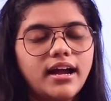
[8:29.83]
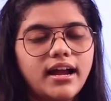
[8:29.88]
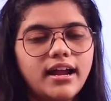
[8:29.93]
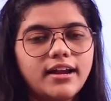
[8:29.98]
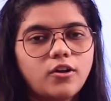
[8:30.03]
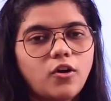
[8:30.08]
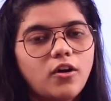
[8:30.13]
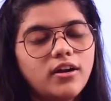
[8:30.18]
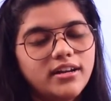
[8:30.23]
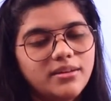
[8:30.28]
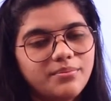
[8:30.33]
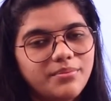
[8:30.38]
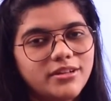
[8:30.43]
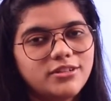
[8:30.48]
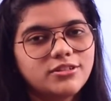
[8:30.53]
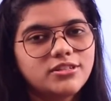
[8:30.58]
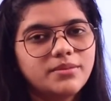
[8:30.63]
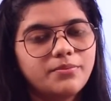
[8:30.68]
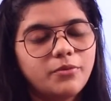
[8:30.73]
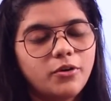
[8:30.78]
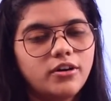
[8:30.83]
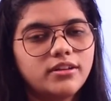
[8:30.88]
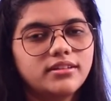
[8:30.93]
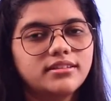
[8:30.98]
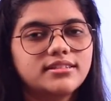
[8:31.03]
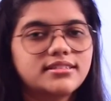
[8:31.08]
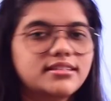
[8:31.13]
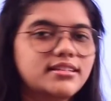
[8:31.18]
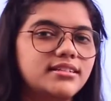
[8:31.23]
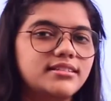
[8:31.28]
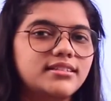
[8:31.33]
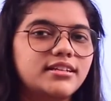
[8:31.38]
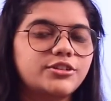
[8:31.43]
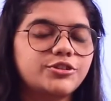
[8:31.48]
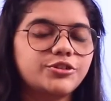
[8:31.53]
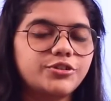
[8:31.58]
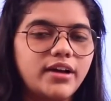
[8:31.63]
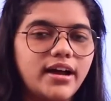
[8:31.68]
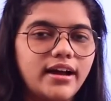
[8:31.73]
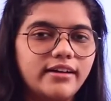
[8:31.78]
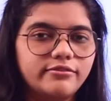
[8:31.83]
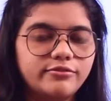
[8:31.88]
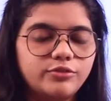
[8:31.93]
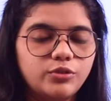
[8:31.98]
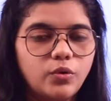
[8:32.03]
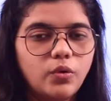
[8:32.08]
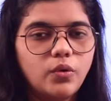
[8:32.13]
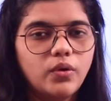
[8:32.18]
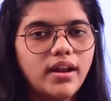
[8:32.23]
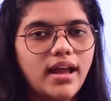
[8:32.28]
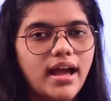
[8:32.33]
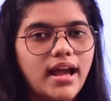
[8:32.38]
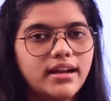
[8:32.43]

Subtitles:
it all depends upon the skills that you have known